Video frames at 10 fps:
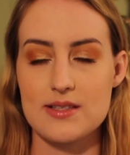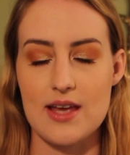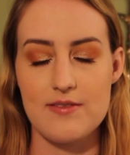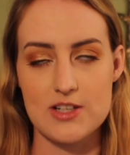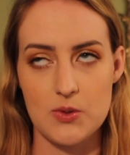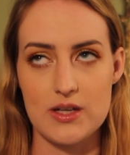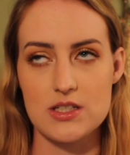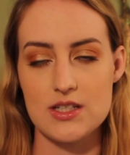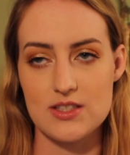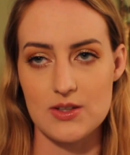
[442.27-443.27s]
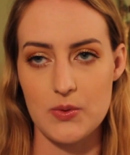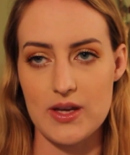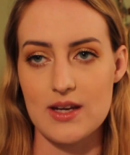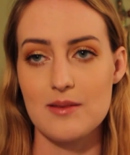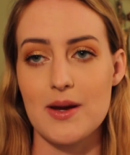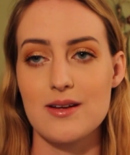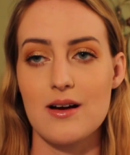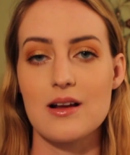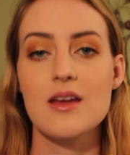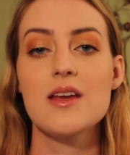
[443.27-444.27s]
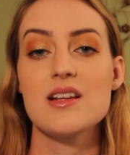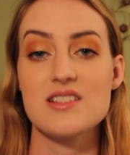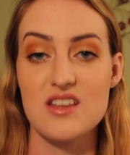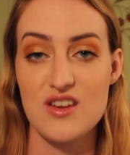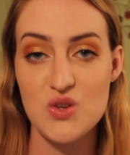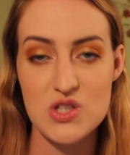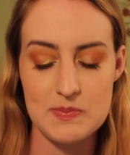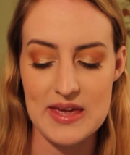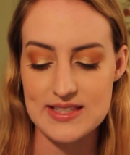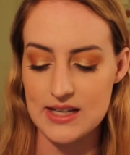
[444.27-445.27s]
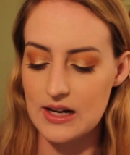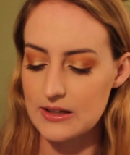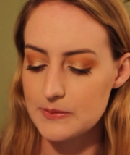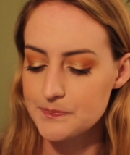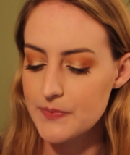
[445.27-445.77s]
because I have a twin, she is a queen, and my dog is a huge space hog.